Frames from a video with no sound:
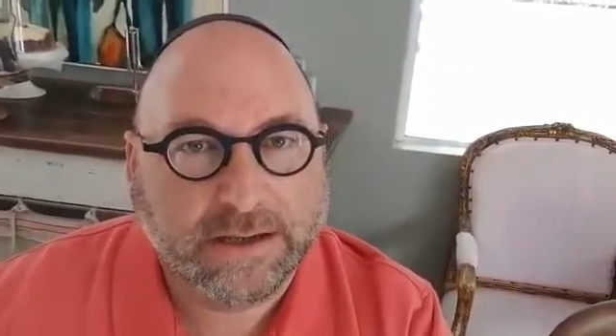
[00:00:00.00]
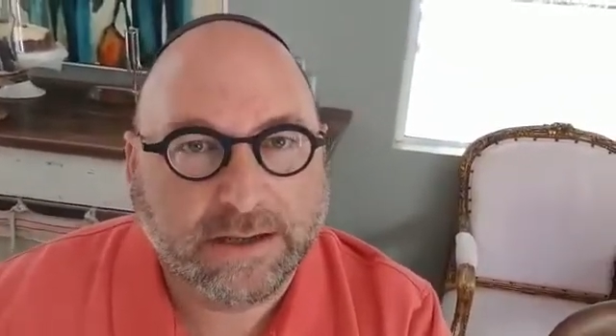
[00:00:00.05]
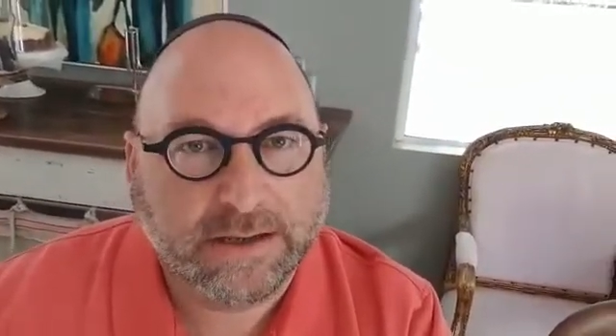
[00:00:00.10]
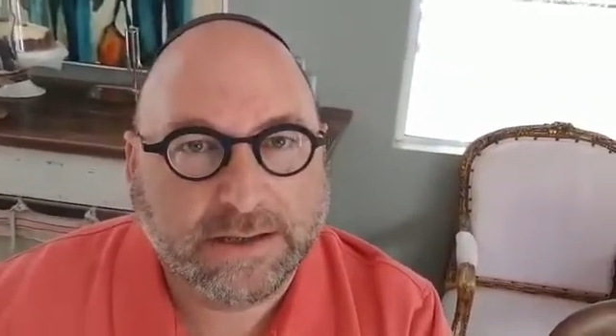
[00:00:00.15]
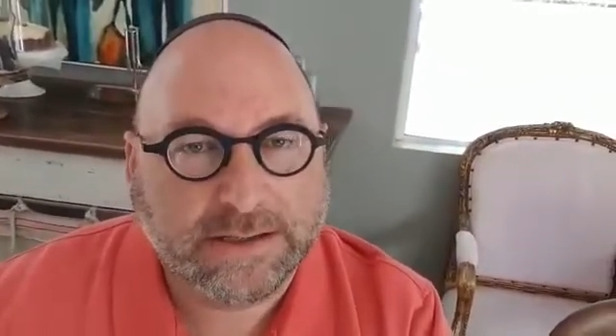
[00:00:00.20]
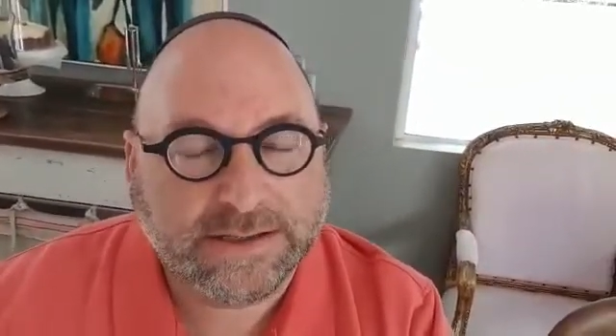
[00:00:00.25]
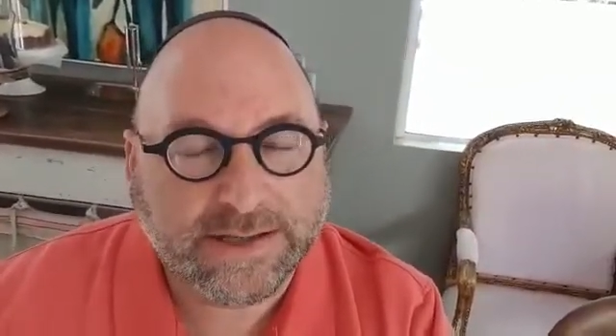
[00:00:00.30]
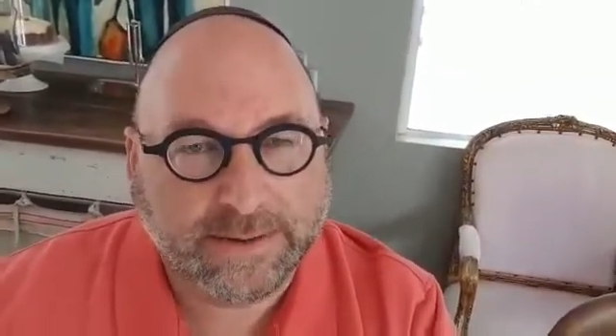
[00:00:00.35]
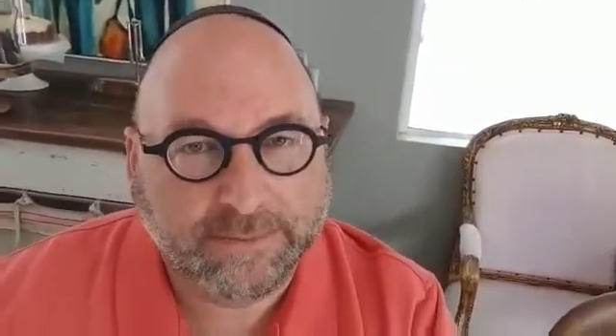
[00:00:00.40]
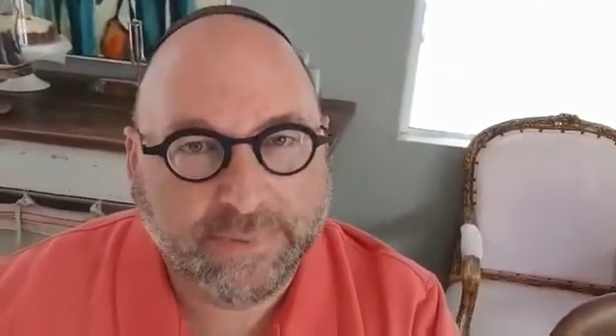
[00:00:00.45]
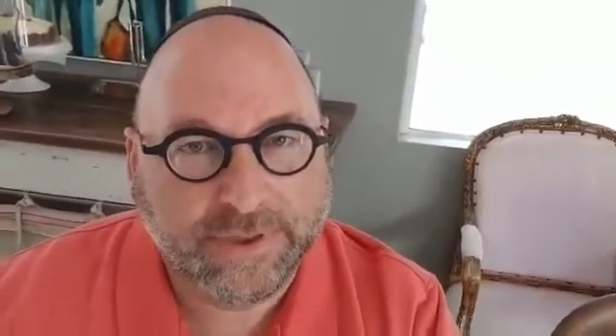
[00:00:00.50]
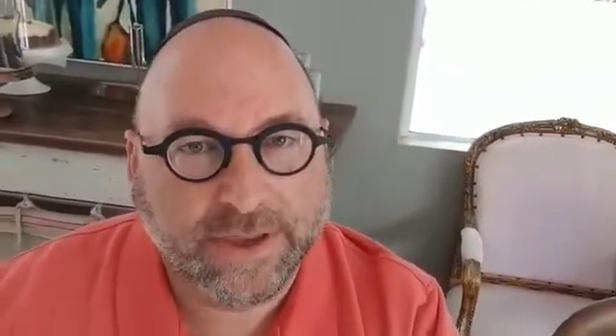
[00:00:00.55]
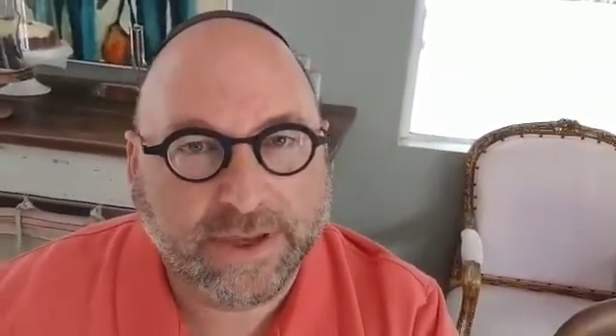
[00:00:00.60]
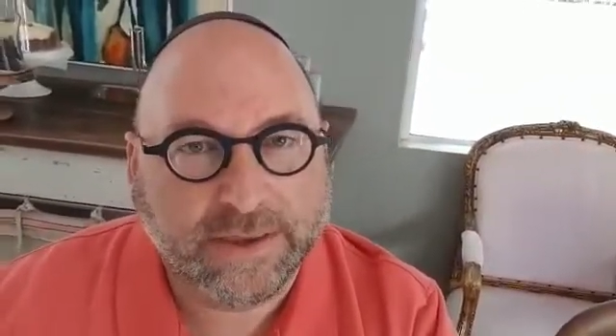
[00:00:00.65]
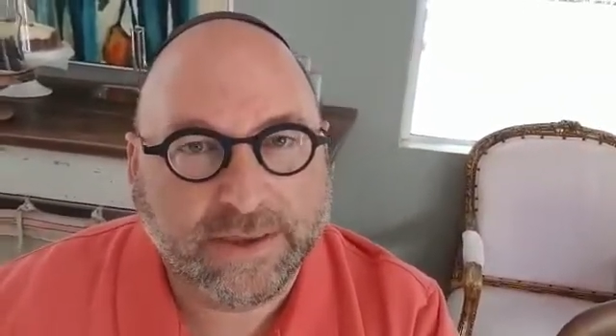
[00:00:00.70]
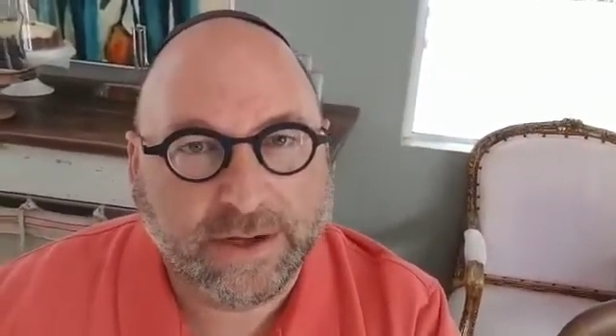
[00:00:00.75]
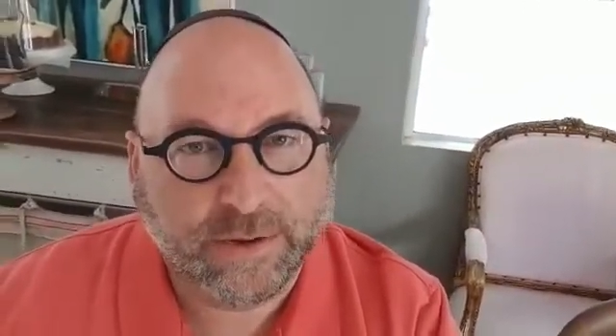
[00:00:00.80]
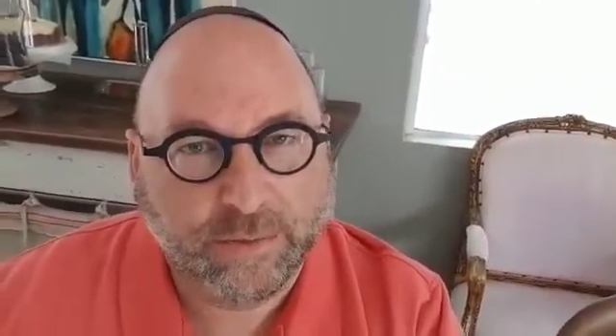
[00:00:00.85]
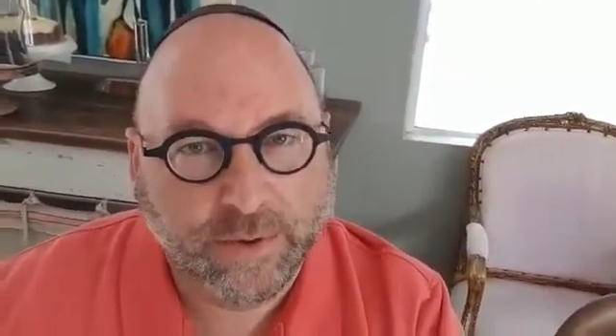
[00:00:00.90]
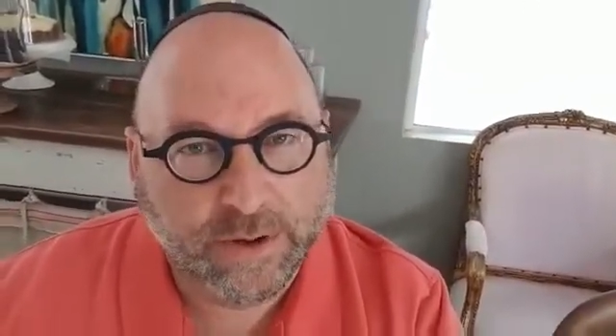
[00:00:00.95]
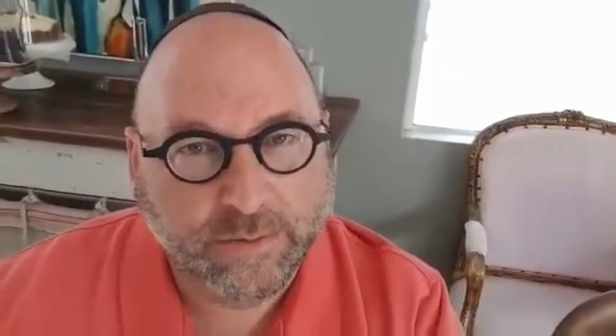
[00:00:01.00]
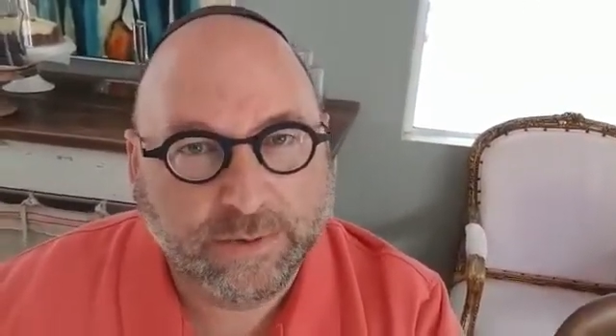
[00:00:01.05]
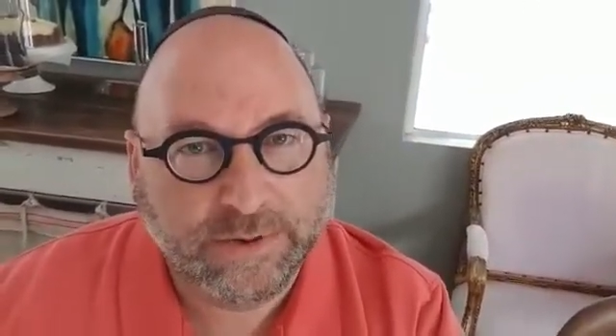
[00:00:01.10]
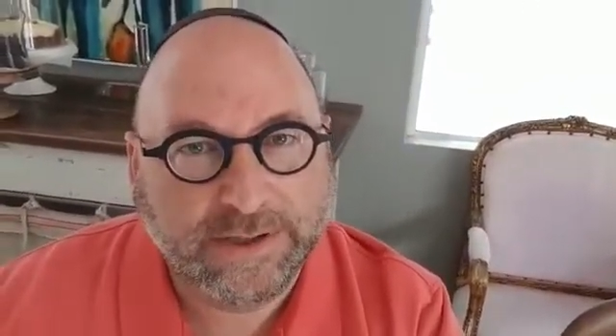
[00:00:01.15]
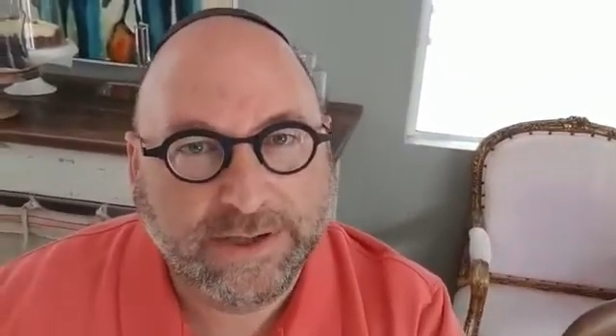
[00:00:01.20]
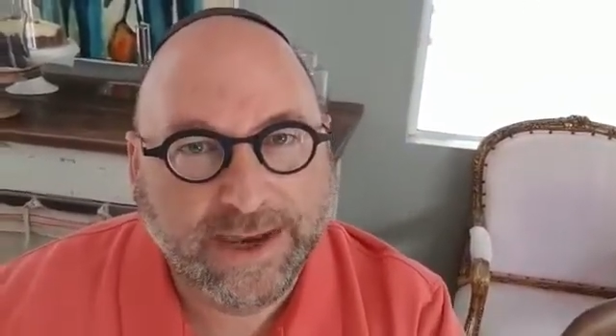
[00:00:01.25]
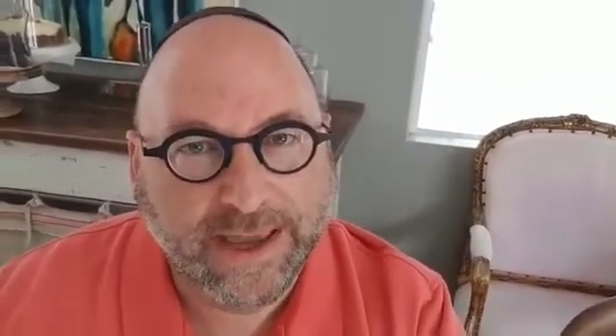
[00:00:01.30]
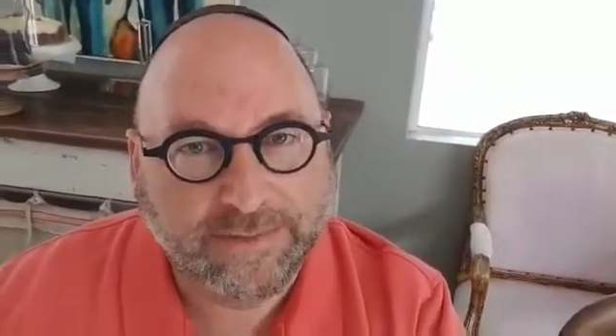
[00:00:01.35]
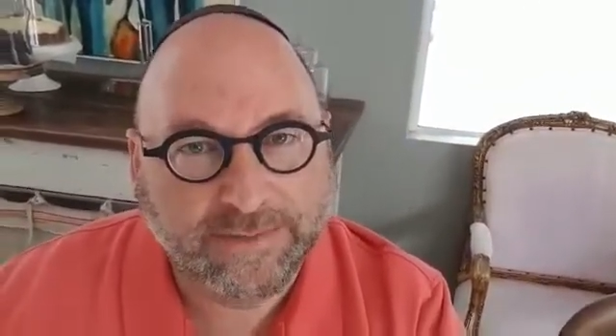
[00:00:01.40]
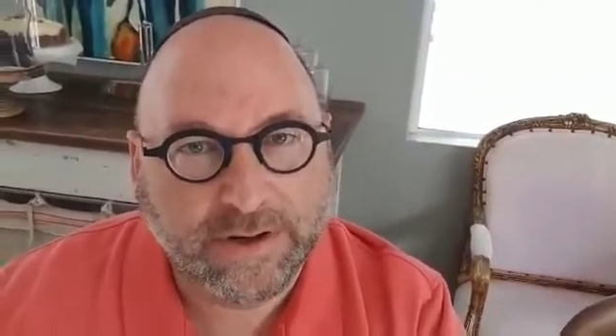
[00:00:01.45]
something that we will
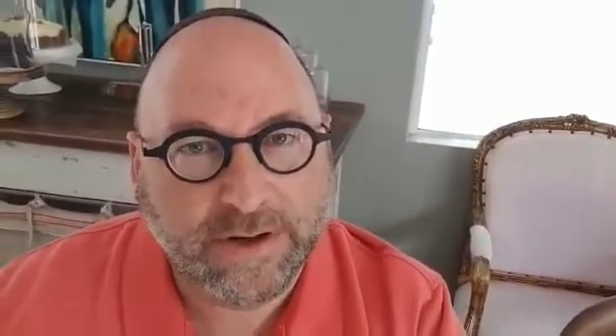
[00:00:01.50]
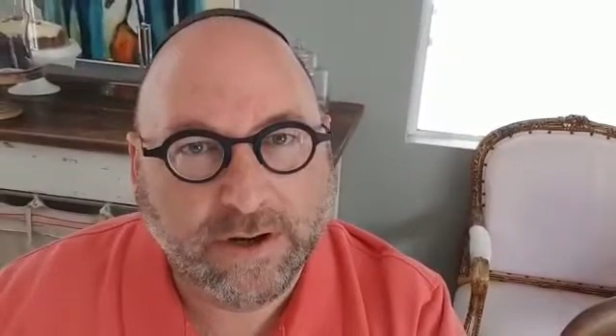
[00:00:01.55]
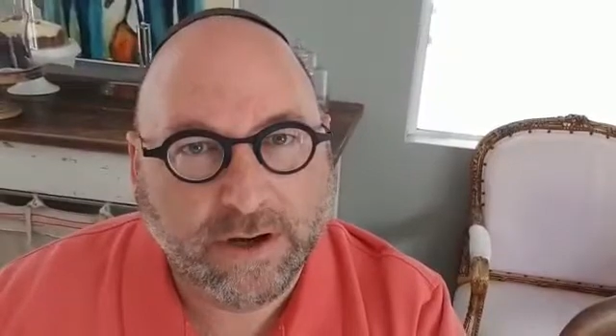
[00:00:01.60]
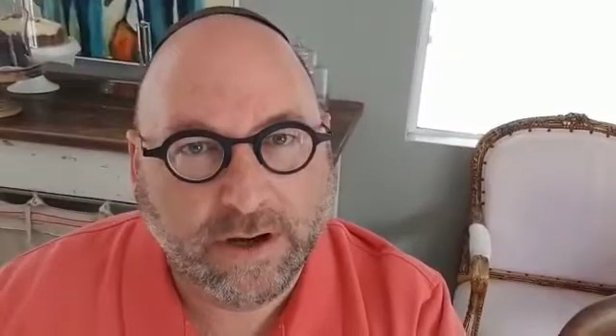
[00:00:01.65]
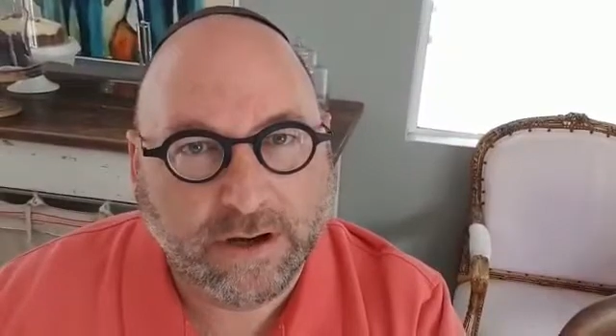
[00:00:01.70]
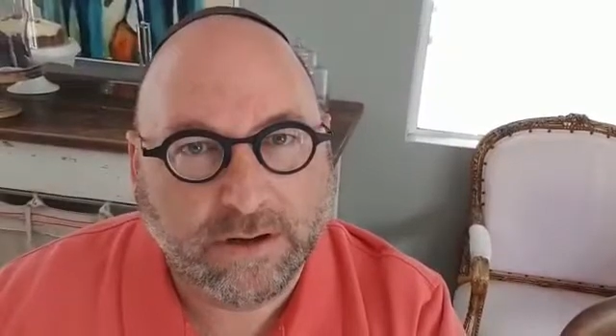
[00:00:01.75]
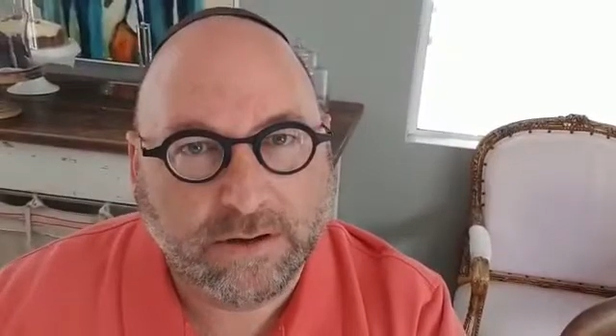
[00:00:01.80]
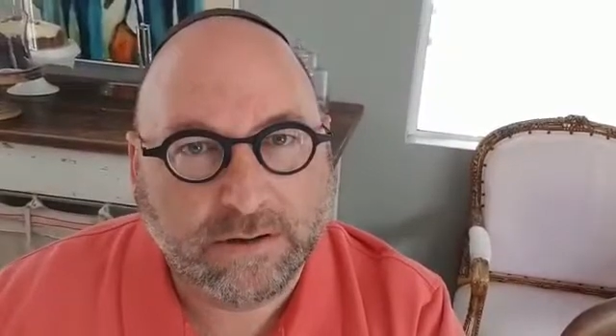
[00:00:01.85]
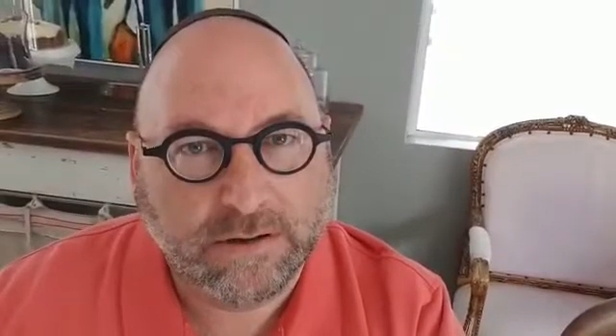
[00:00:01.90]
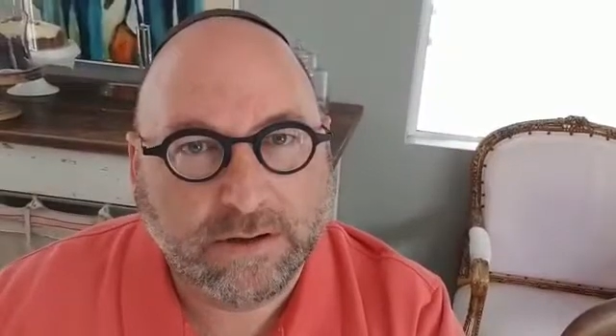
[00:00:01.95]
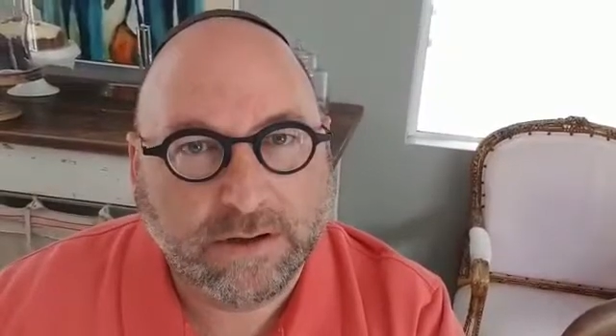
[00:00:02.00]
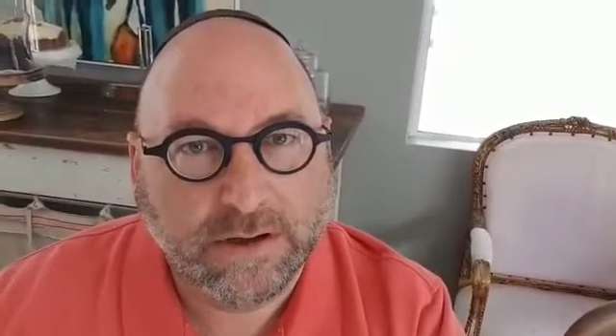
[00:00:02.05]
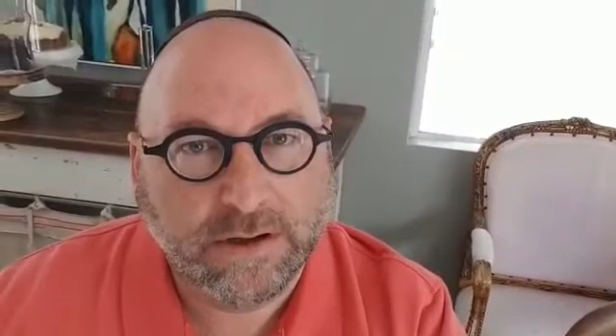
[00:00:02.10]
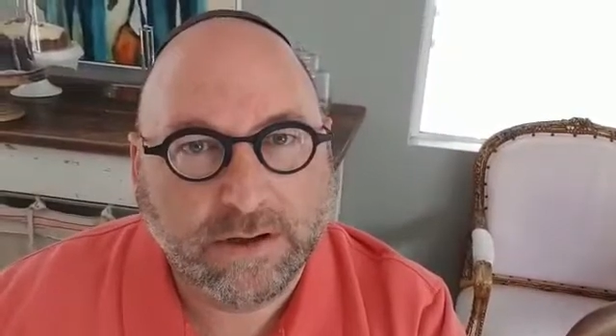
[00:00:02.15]
never know.